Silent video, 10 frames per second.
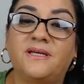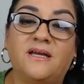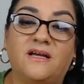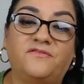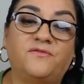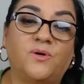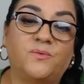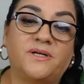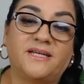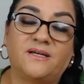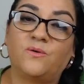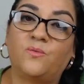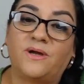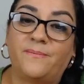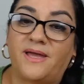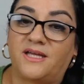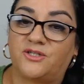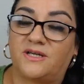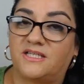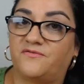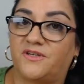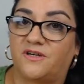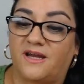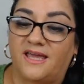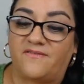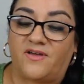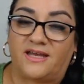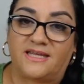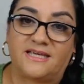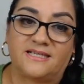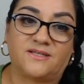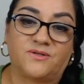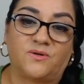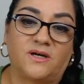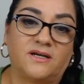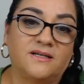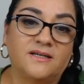a forwarding web address for your Avon eStore.